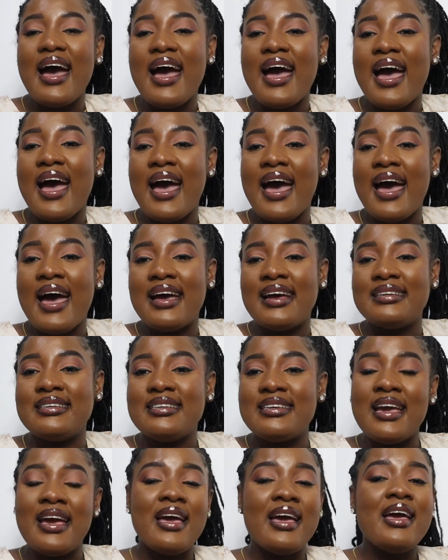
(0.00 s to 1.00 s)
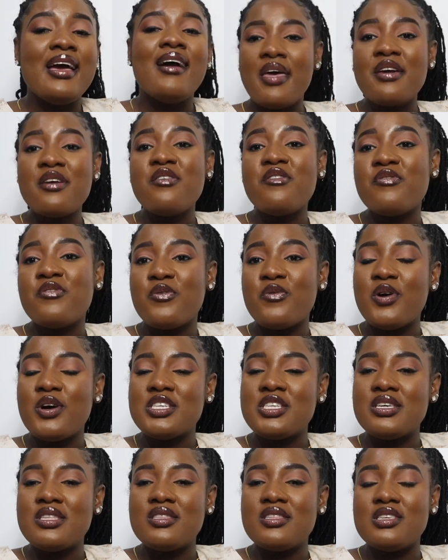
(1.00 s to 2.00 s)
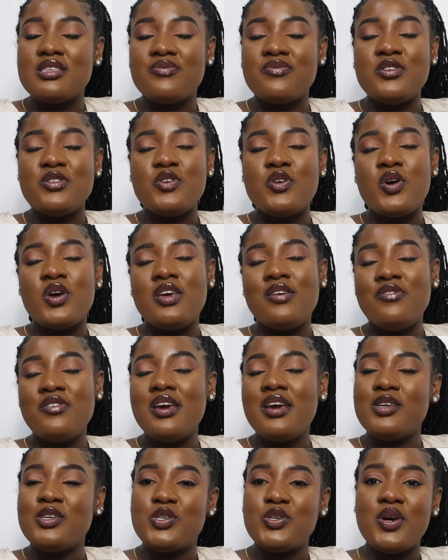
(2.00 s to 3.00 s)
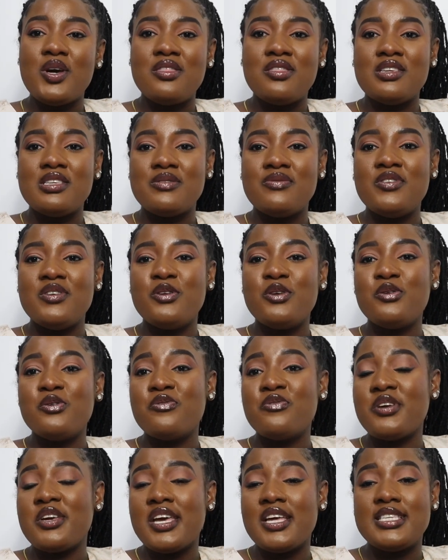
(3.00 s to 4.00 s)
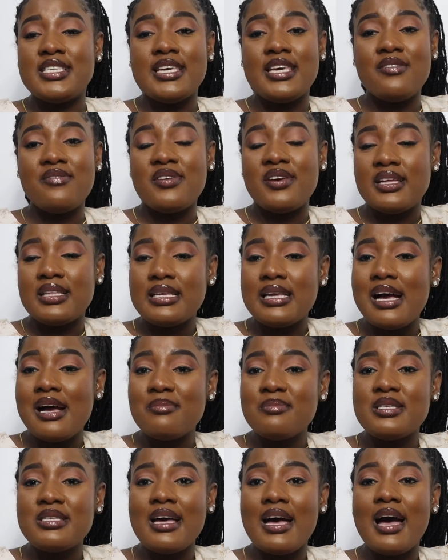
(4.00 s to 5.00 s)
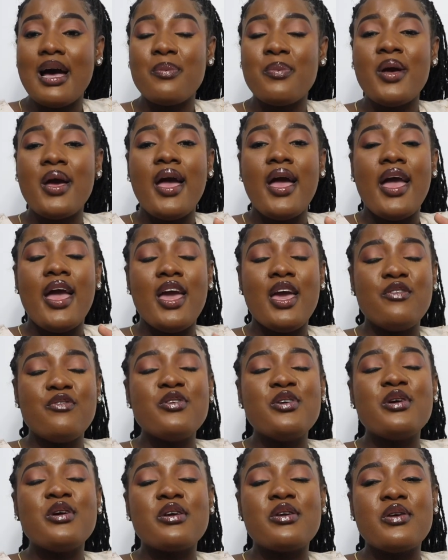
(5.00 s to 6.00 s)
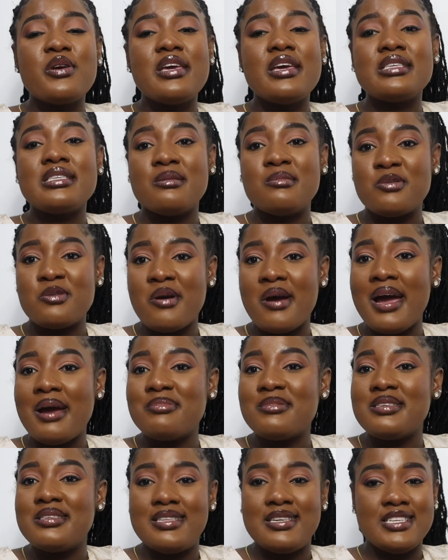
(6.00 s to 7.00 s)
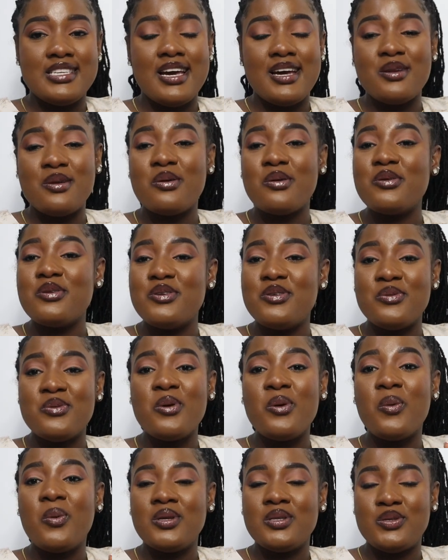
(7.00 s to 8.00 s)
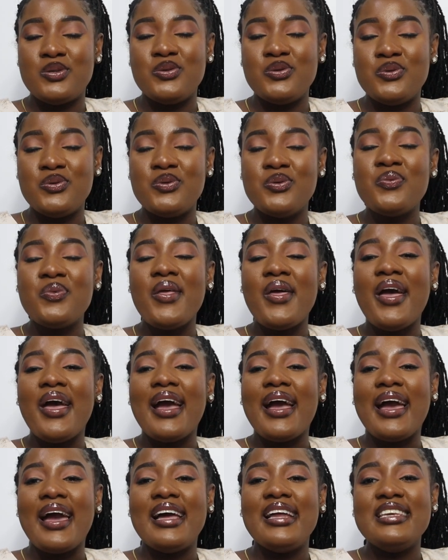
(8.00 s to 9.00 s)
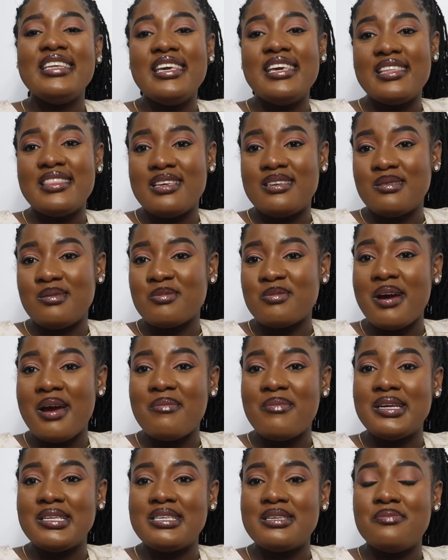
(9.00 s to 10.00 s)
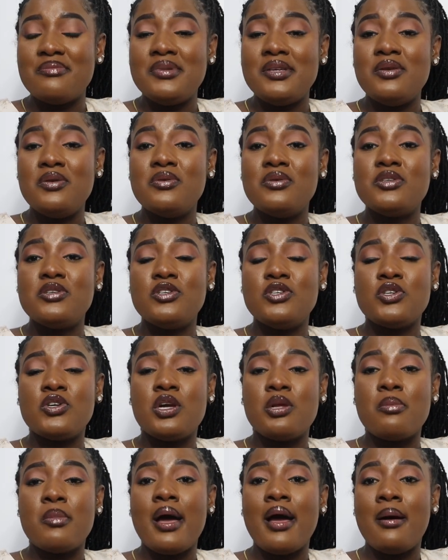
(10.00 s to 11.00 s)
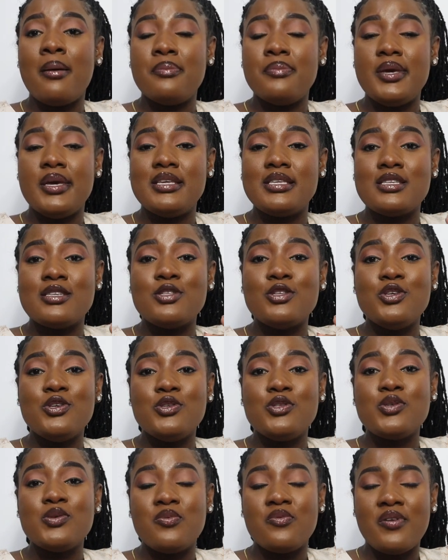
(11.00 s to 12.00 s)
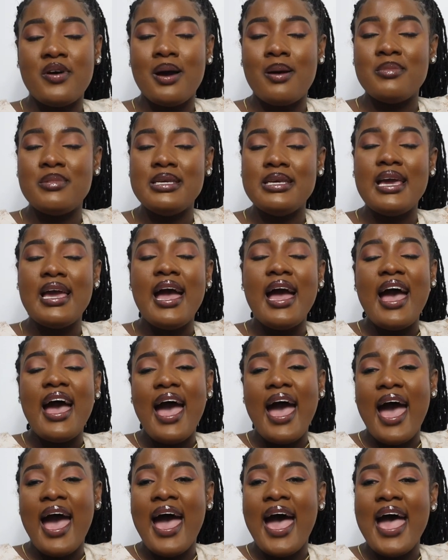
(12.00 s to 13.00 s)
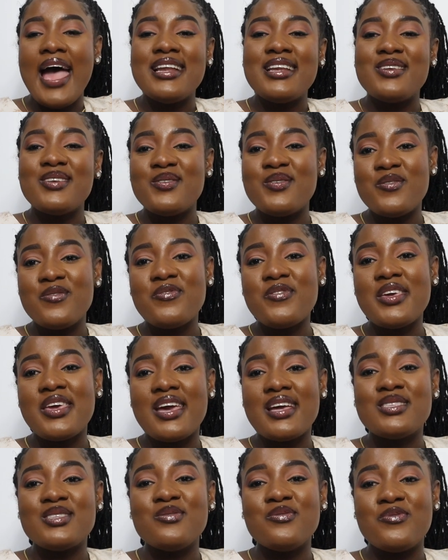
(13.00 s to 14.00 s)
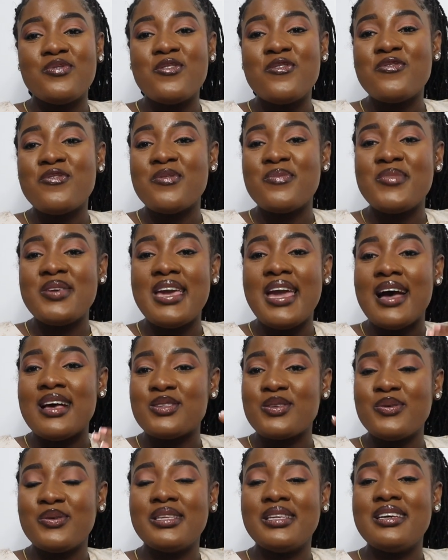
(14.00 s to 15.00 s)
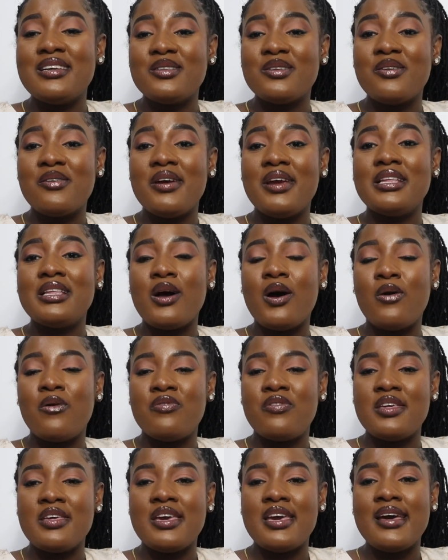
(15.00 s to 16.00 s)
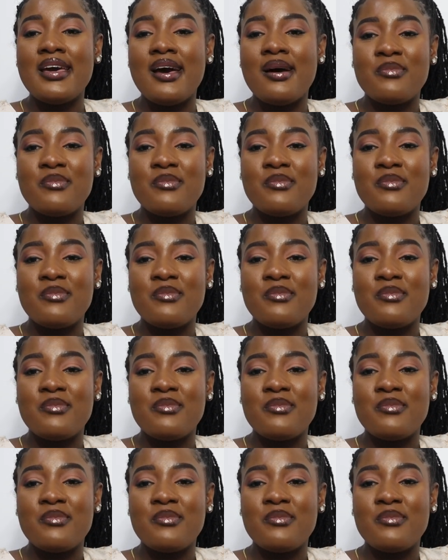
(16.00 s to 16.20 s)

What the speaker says: And yeah, thank you for watching this video. If you enjoyed this video, don't forget to give it a thumbs up. If you are not yet subscribed to the channel, you know what to do. Kindly hit the subscribe button below to join my amazing YouTube family. And don't forget to vote for me as content creator of the year.